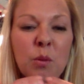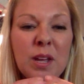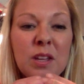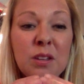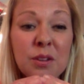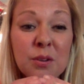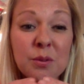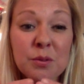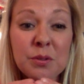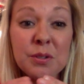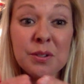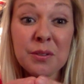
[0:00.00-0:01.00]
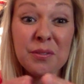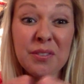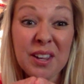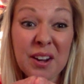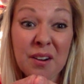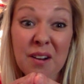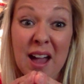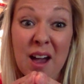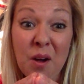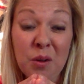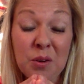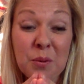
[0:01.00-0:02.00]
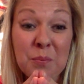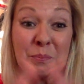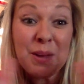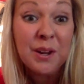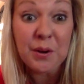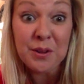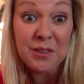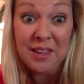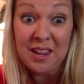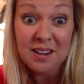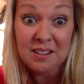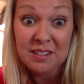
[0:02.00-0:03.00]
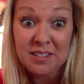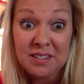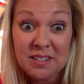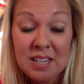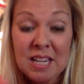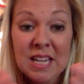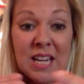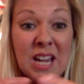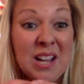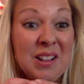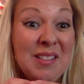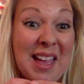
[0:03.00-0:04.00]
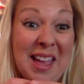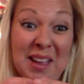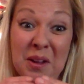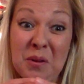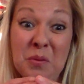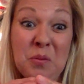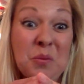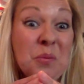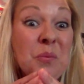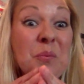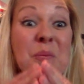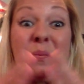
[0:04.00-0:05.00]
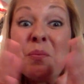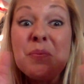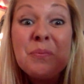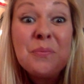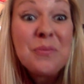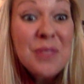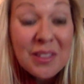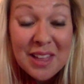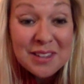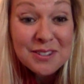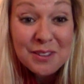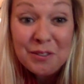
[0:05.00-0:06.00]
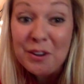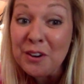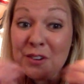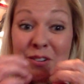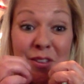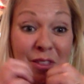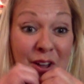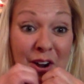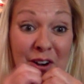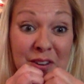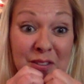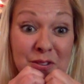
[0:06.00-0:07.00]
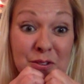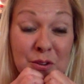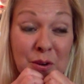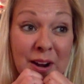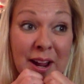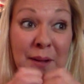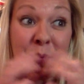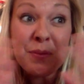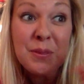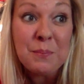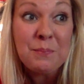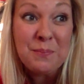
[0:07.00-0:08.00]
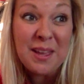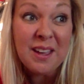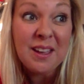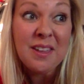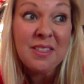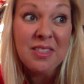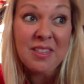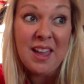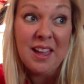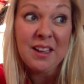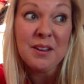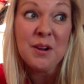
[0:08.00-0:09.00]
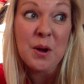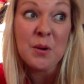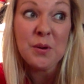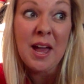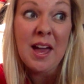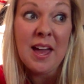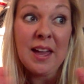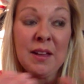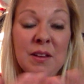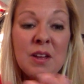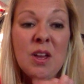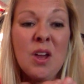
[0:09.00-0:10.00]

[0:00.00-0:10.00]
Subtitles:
we use to figure out bigger things, like the lesson learned, the heart of the story, the big thing, okay?